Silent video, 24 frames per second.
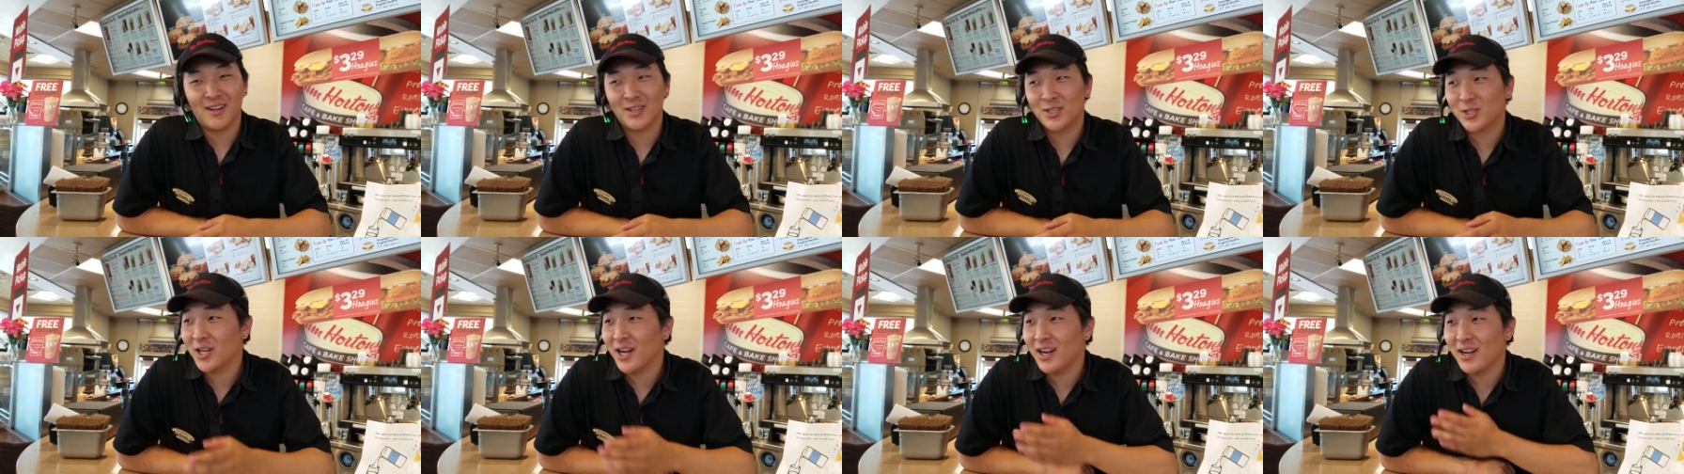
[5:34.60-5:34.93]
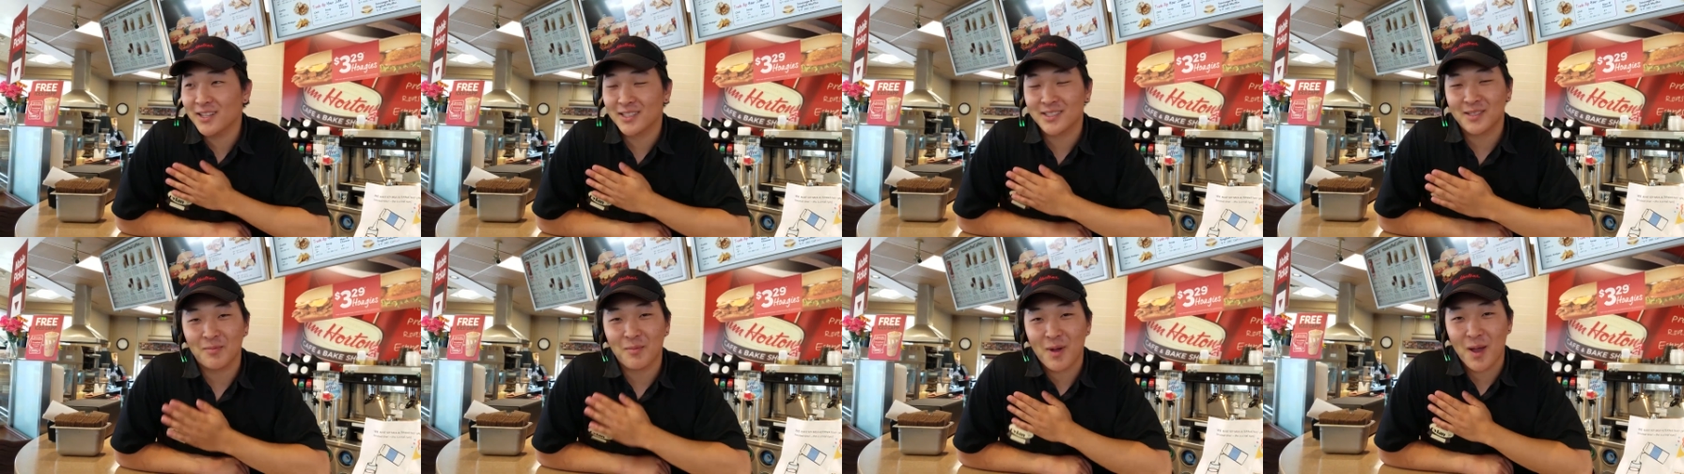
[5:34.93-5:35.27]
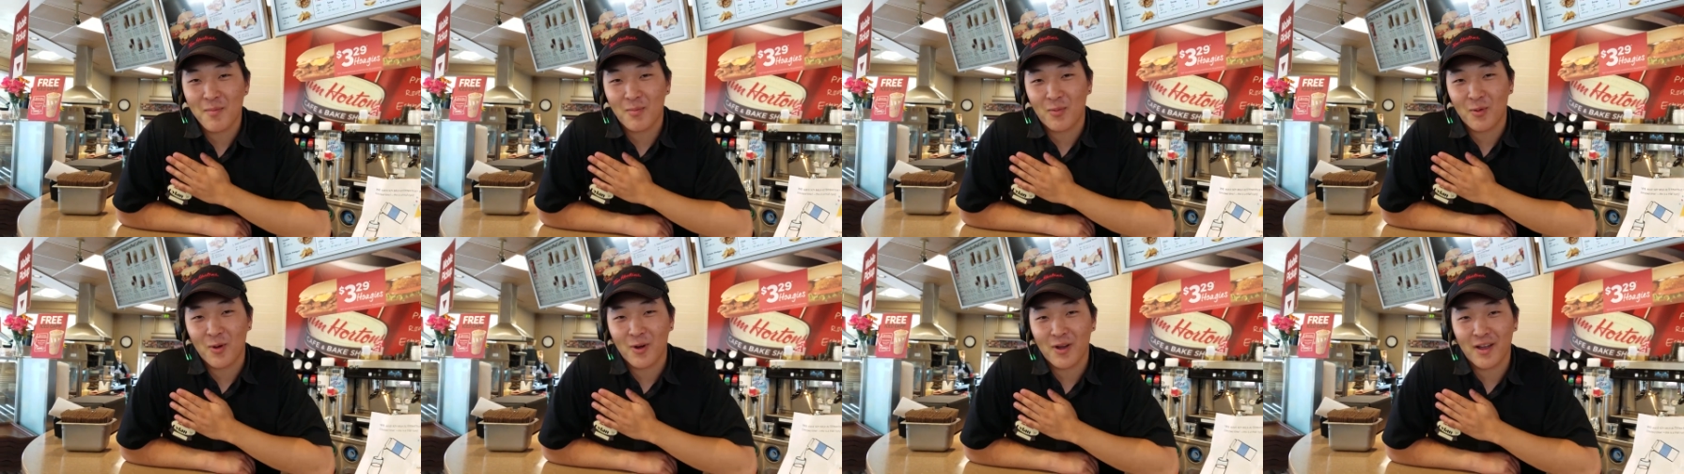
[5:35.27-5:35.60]
shout out to my
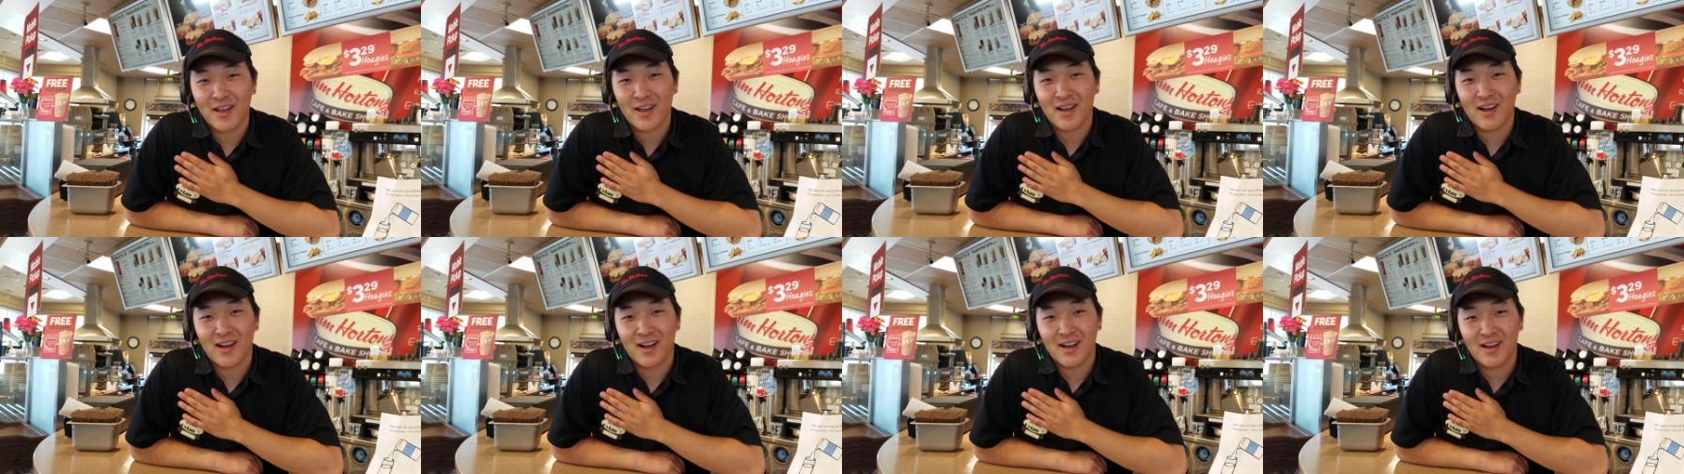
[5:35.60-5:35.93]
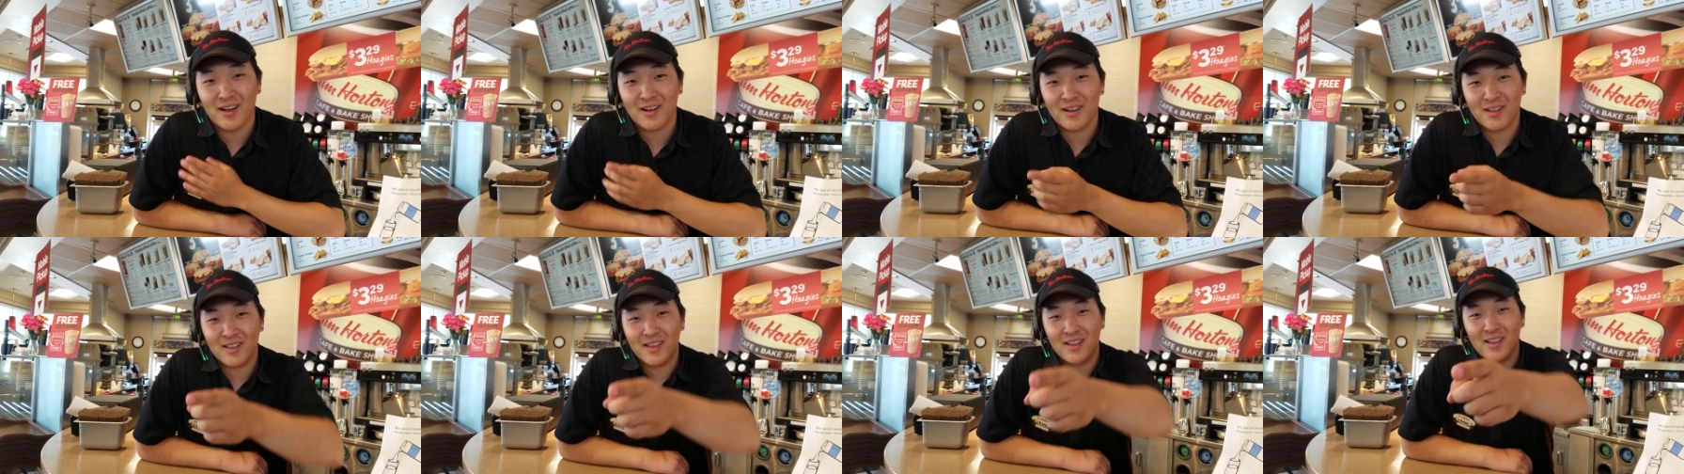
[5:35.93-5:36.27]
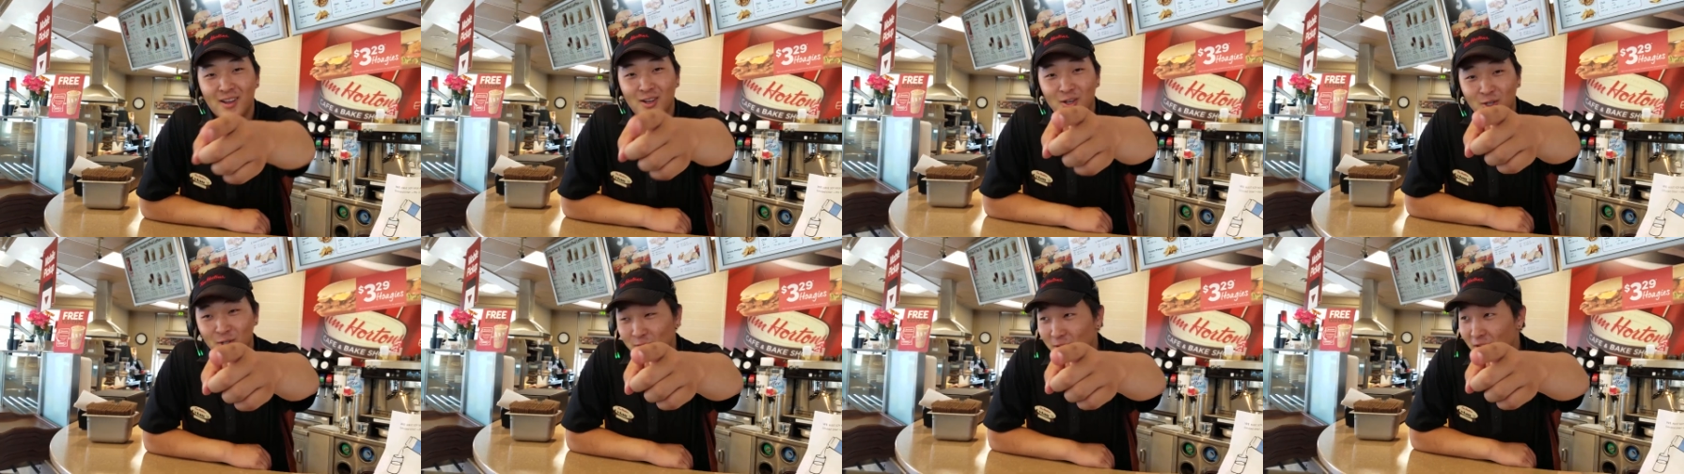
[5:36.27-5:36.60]
boy, uh,
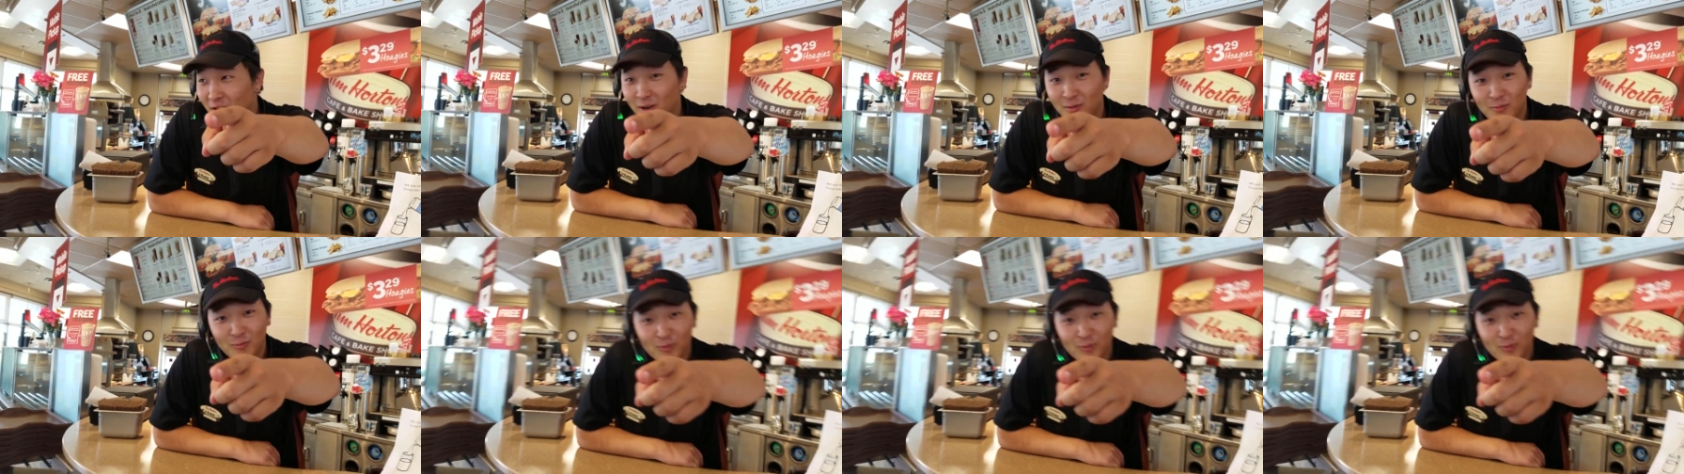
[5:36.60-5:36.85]
Sean